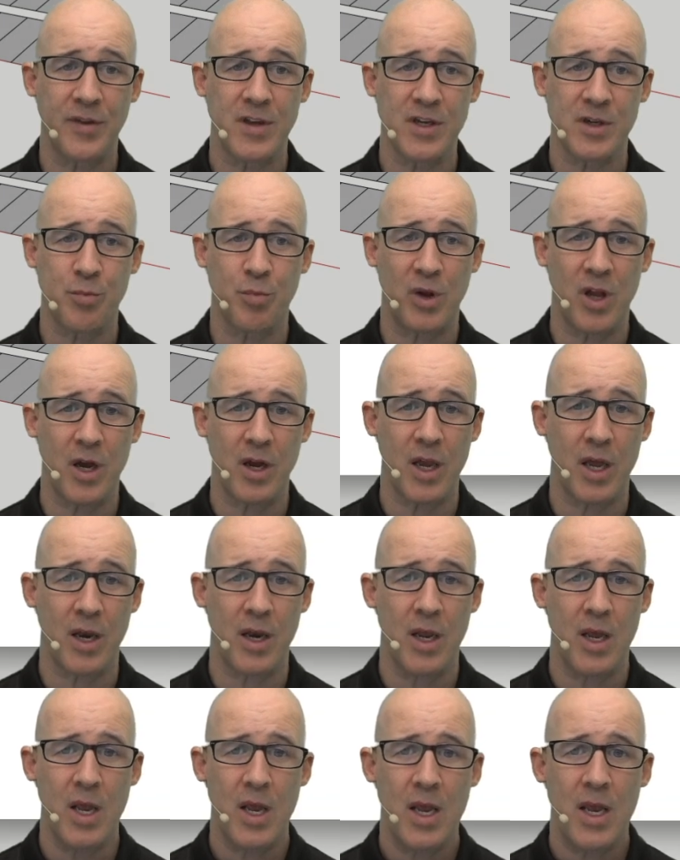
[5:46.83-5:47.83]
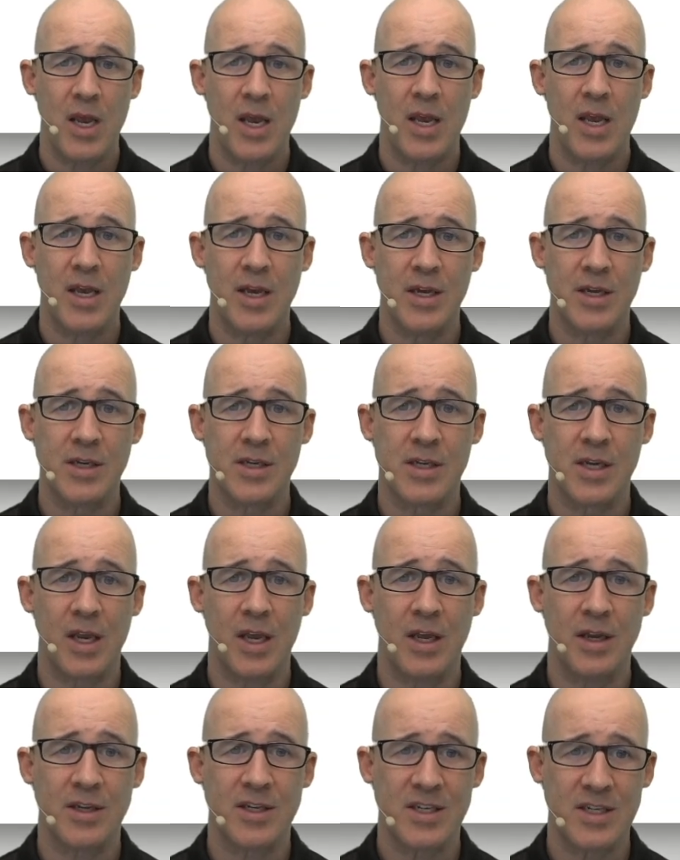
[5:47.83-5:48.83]
this plugin is
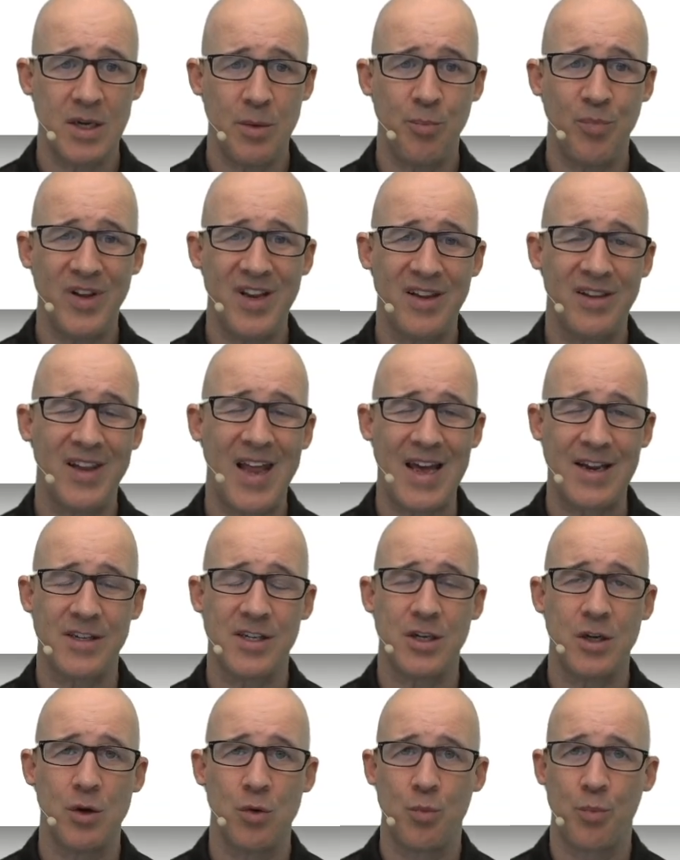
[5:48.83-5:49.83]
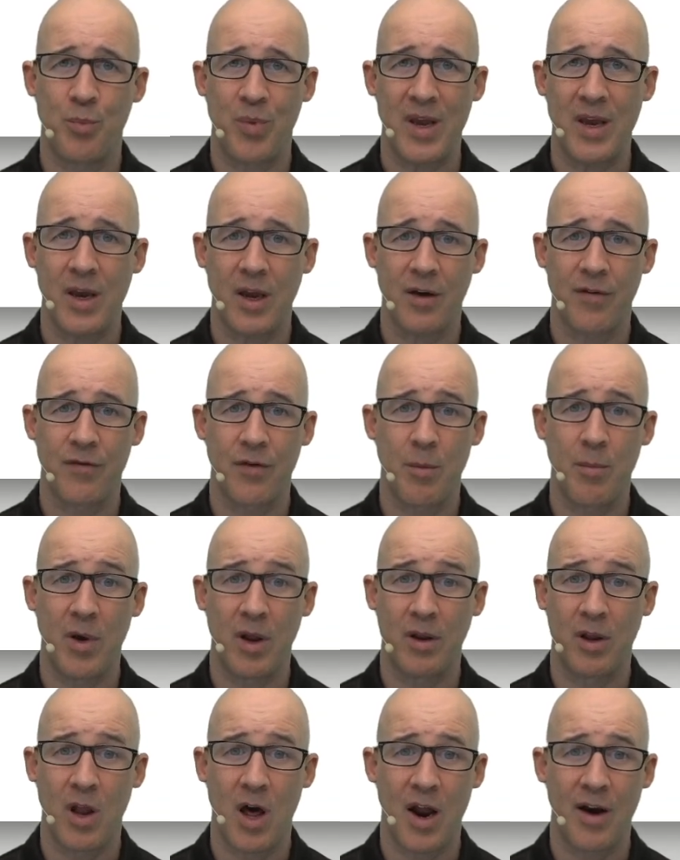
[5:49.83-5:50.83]
it simply lets you pick from a
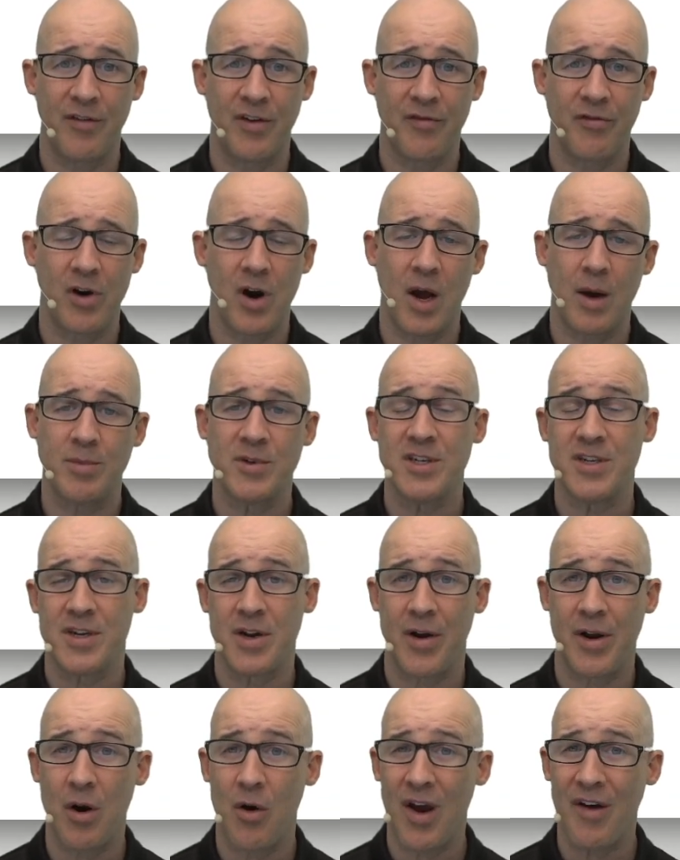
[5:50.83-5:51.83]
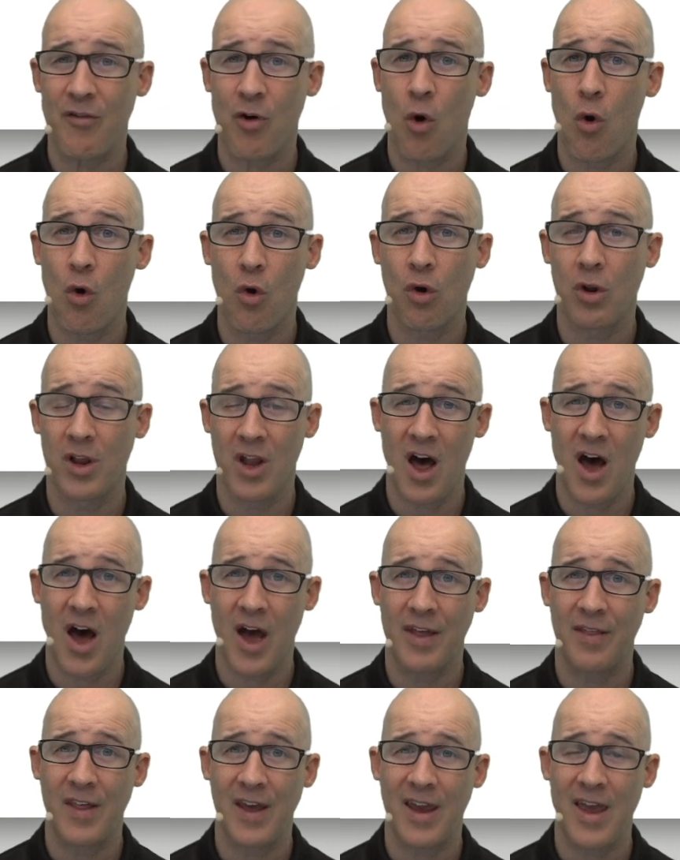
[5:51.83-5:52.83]
lot of different options. Now I don't have a whole
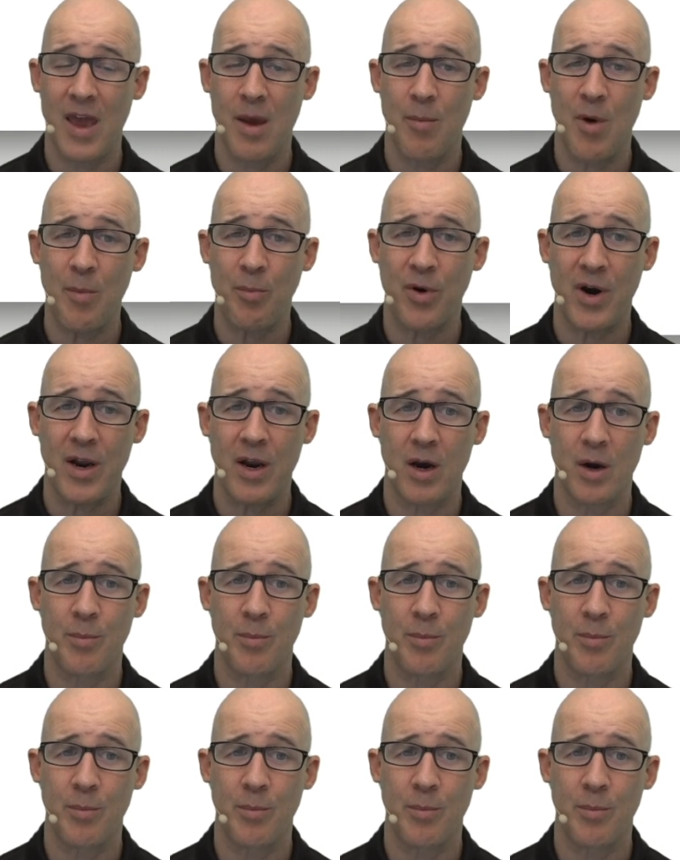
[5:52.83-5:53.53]
lot that came up right here